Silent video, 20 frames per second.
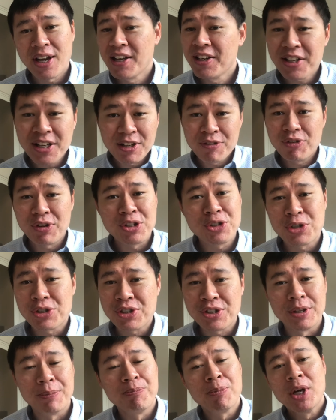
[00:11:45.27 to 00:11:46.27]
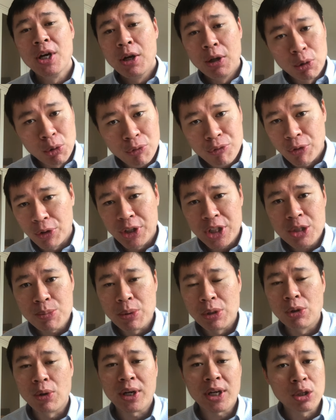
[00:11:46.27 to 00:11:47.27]
And again, if you're interested, look for links
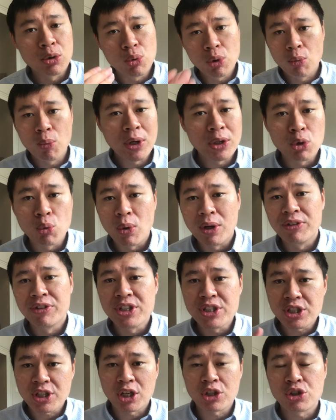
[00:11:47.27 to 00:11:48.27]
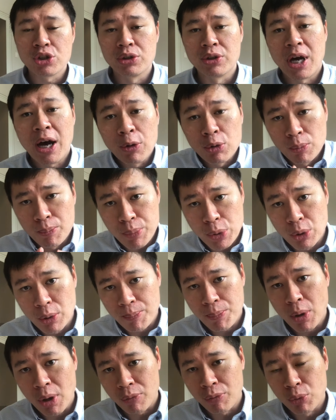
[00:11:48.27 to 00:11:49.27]
below. I can do a one-to-one discussion on how to build
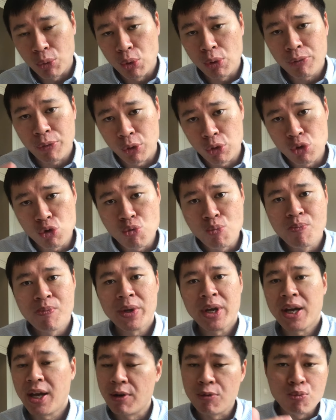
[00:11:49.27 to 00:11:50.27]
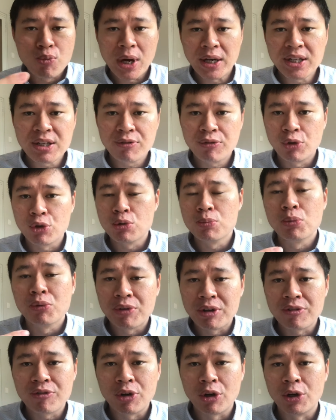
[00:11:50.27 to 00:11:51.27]
a portfolio for you and run it for you
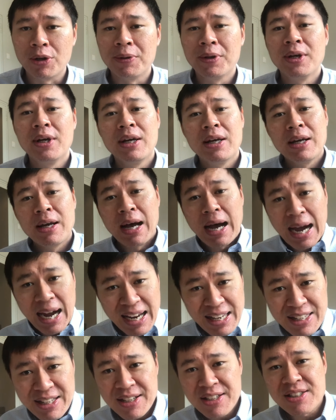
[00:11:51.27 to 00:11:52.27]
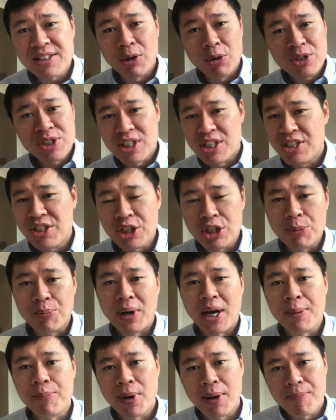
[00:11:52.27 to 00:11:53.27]
moving forward. Ideas are always easy to
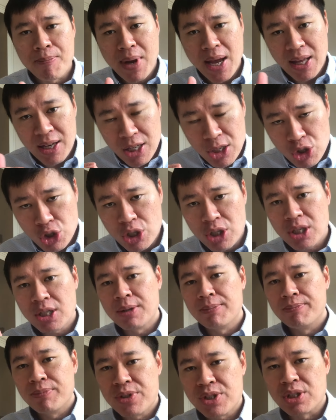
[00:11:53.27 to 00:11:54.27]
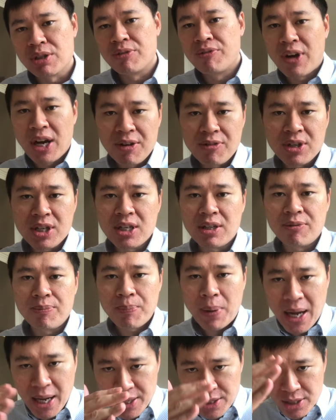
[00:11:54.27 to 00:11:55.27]
buy, but managing it, surviving
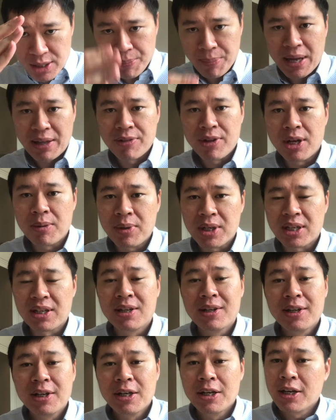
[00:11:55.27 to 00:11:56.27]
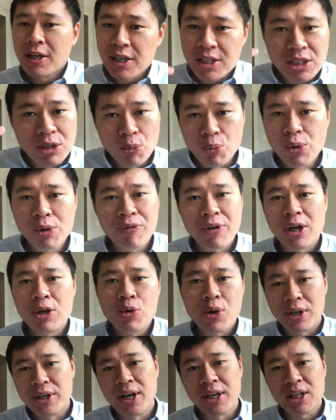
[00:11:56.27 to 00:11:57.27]
it past the pandemic is the real
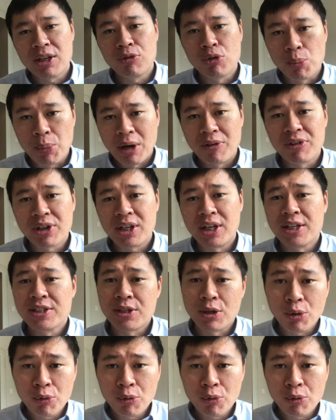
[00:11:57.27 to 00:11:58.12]
value that I give to private clients.